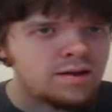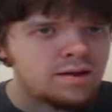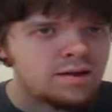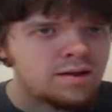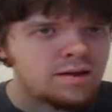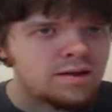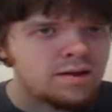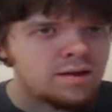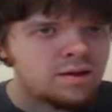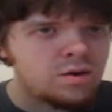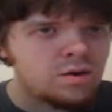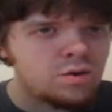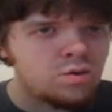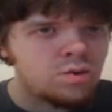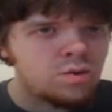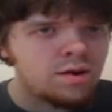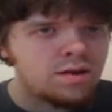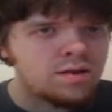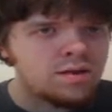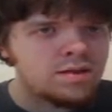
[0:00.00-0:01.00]

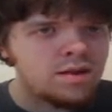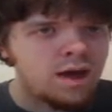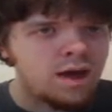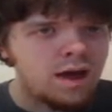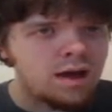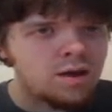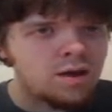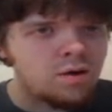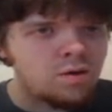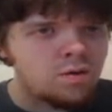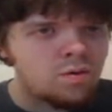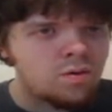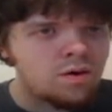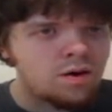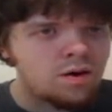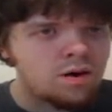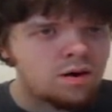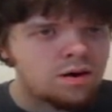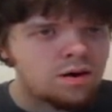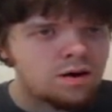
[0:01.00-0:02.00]
Ooh, a side
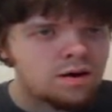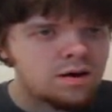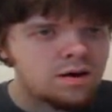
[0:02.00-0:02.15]
core.